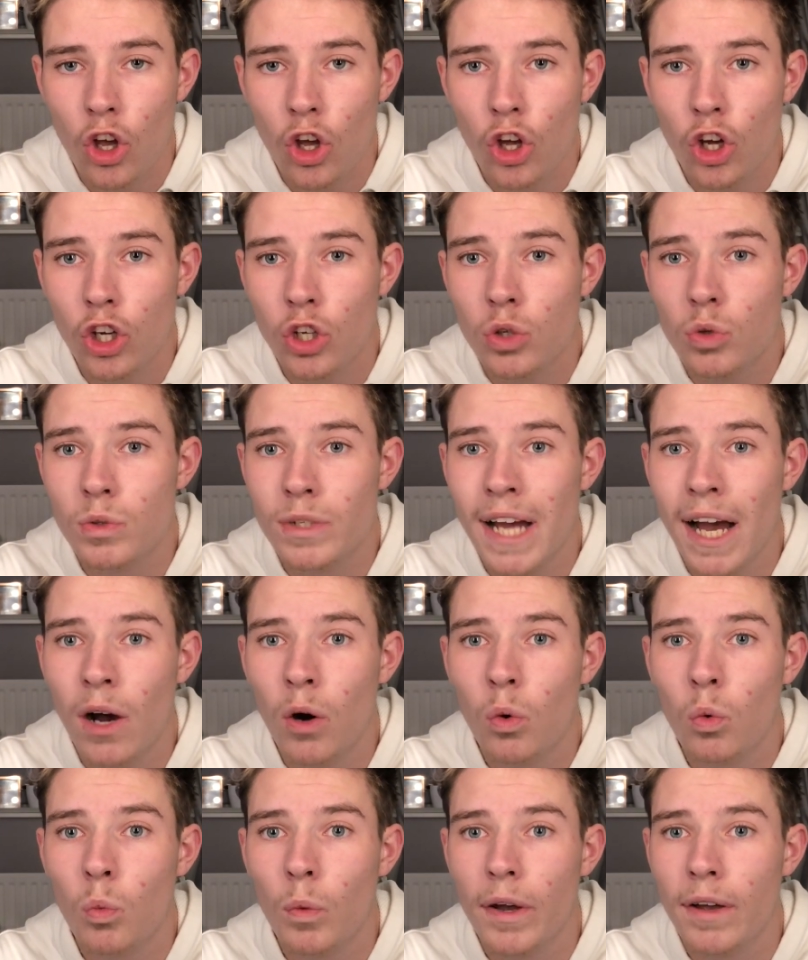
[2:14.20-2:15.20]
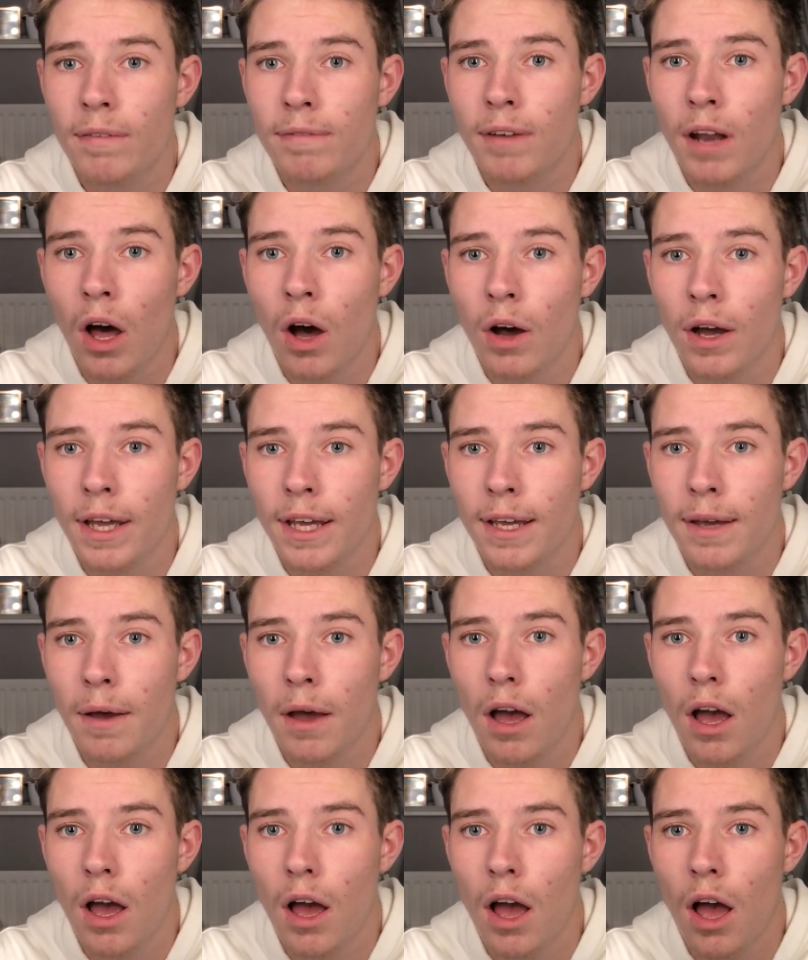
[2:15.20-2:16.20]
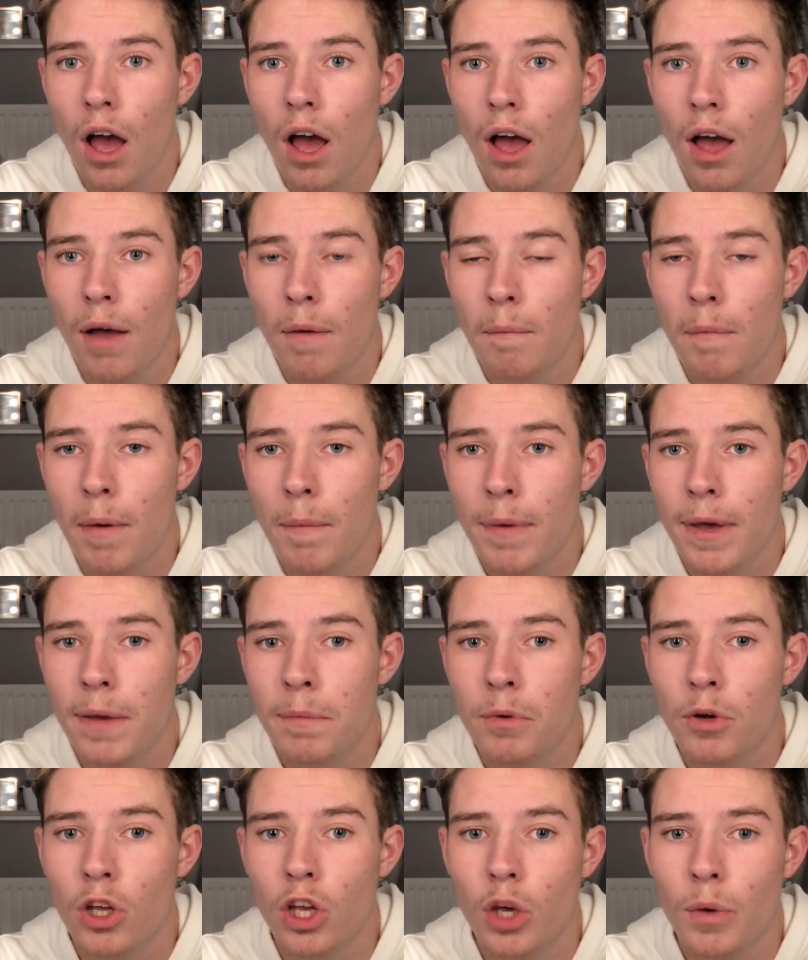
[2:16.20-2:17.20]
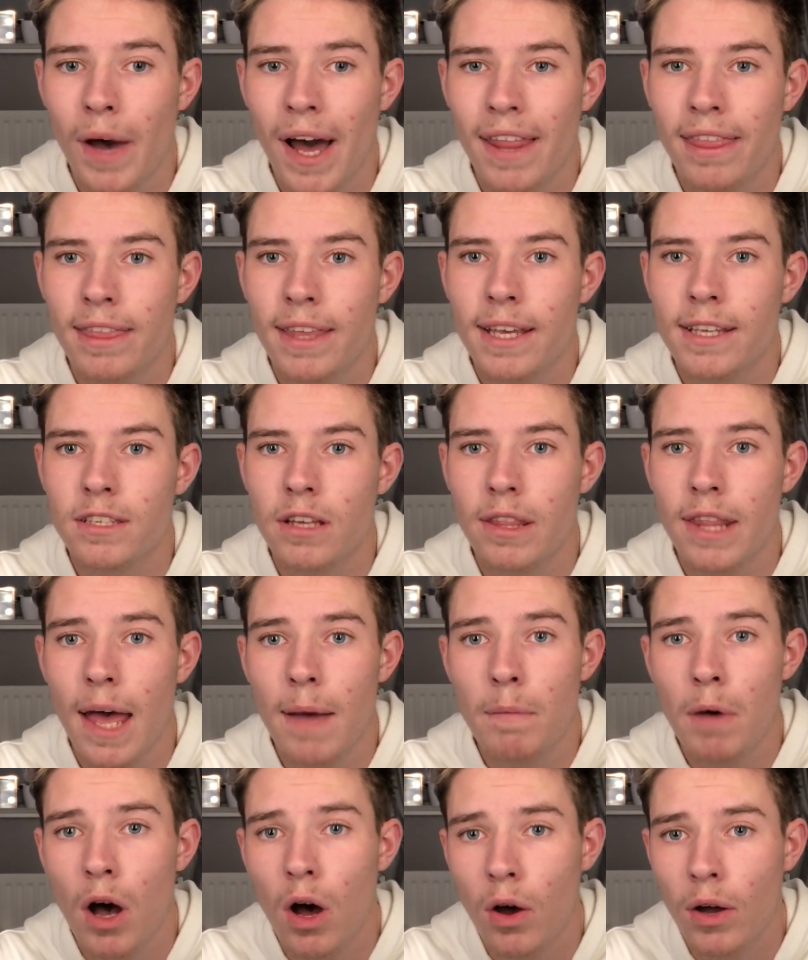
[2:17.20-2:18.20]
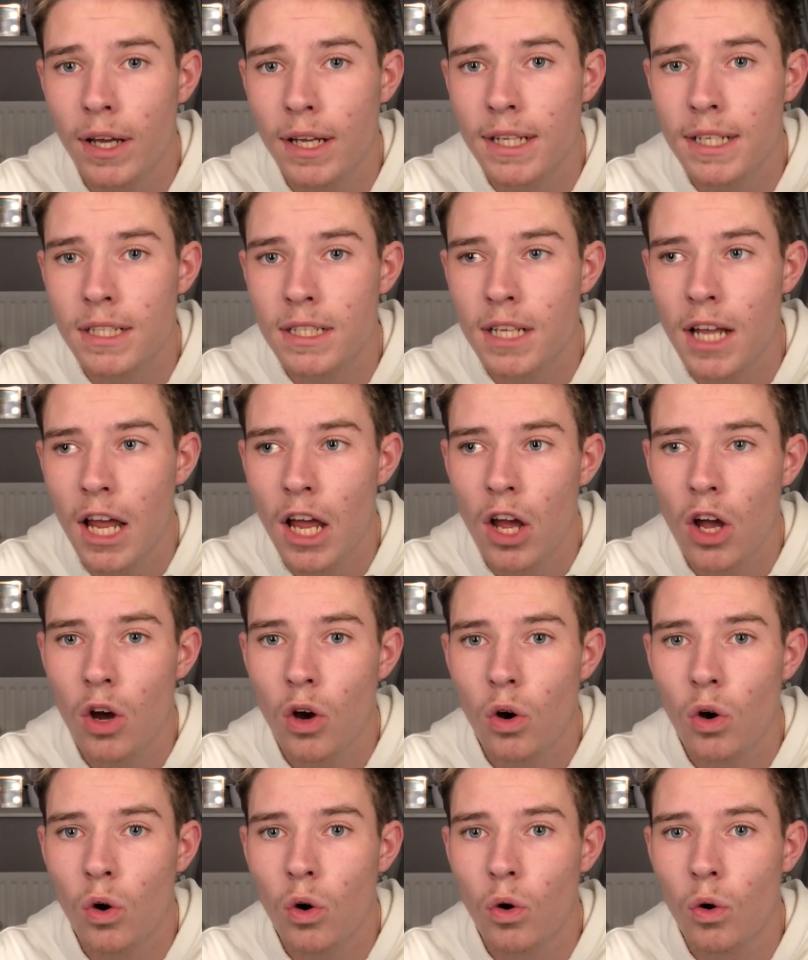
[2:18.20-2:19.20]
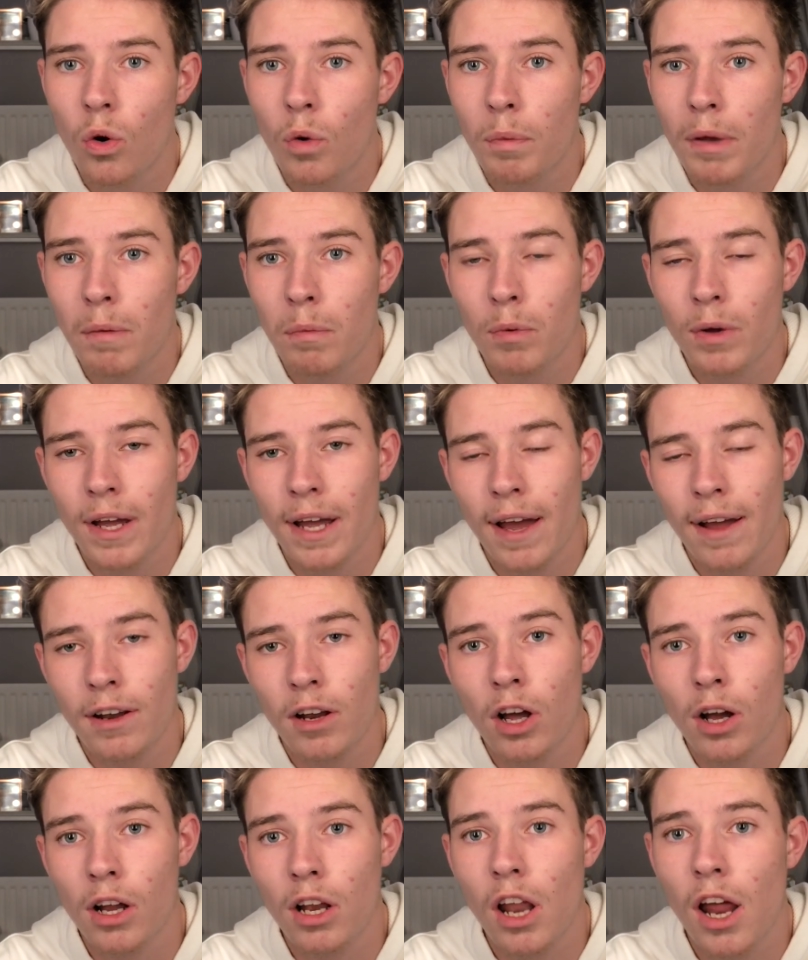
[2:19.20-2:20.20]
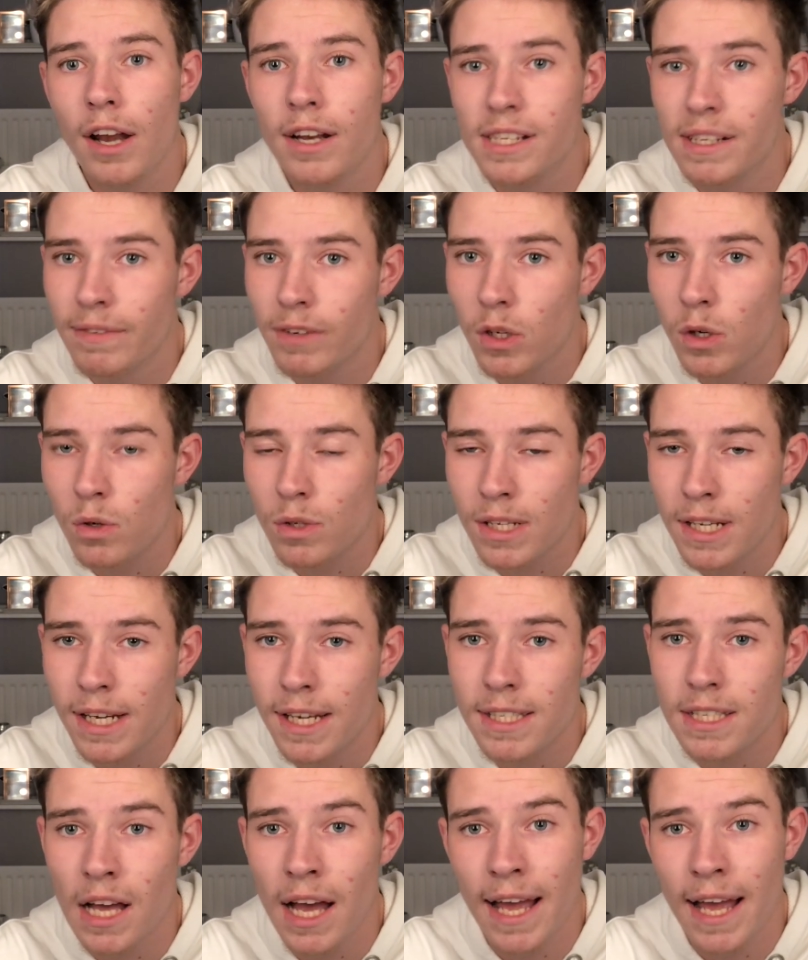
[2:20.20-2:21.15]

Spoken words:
who dealt with like people who had things on their mind, or people who had like learning difficulties.